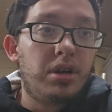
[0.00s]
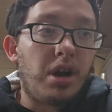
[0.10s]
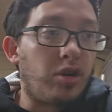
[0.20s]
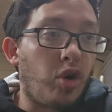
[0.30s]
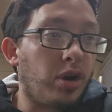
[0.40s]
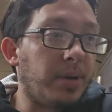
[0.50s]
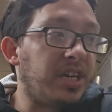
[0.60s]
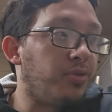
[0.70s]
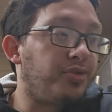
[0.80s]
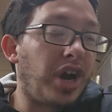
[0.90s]
A car
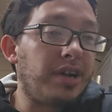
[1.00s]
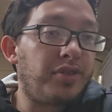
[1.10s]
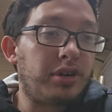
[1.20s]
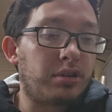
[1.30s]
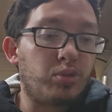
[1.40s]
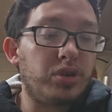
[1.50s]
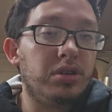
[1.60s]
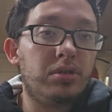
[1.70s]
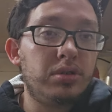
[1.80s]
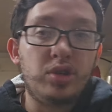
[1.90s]
making 500
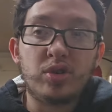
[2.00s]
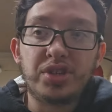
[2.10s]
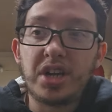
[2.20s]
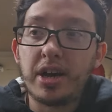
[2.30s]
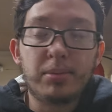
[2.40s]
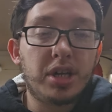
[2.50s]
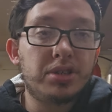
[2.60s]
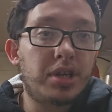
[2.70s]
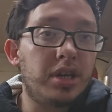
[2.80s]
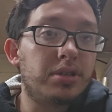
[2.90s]
wheel, you don't need an M.L.S.
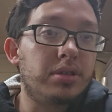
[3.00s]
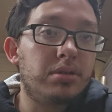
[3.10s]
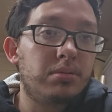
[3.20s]
gasket.